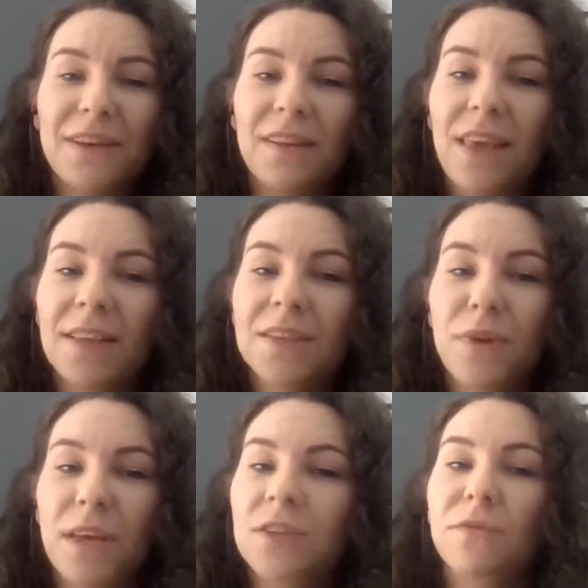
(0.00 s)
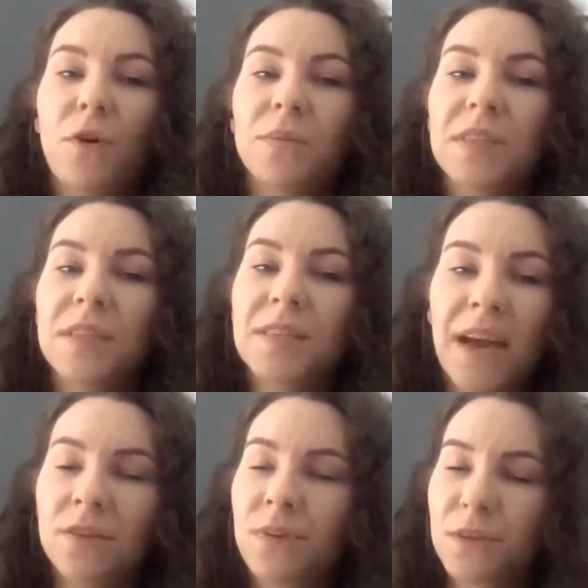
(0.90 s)
deaths ranged from
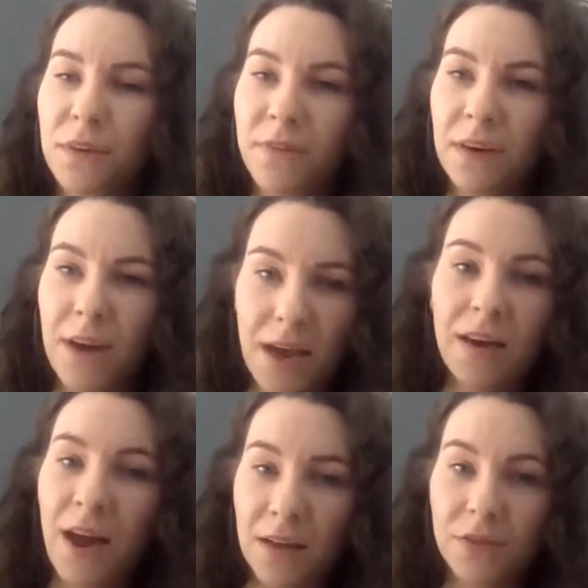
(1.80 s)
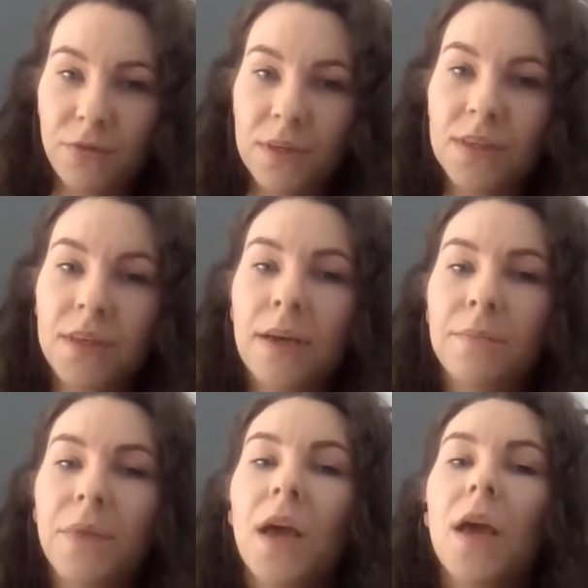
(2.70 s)
600 to even 900
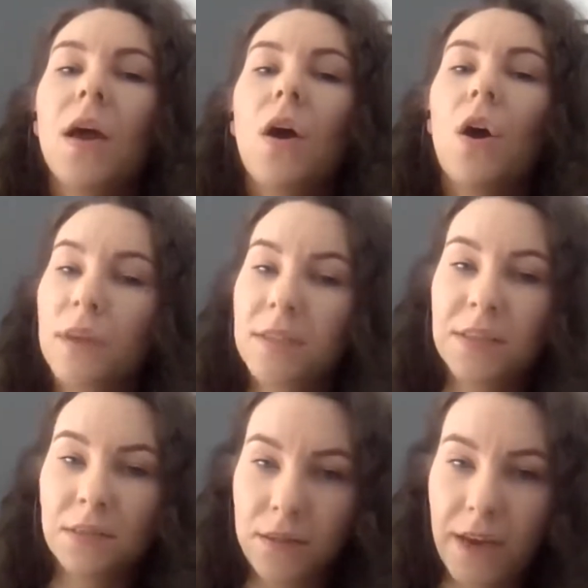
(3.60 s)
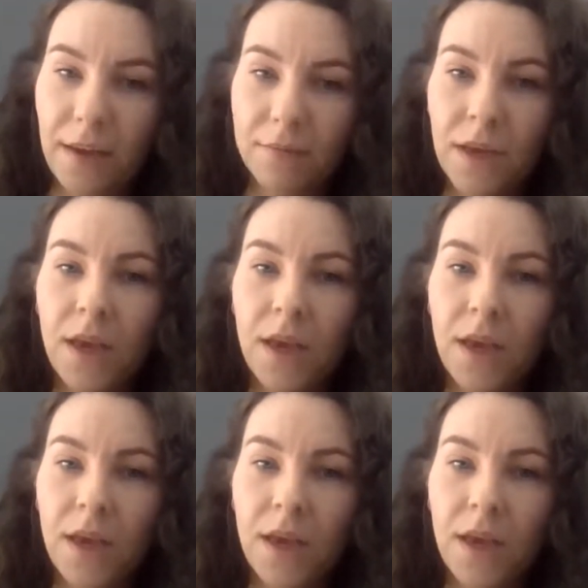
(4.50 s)
on a single day.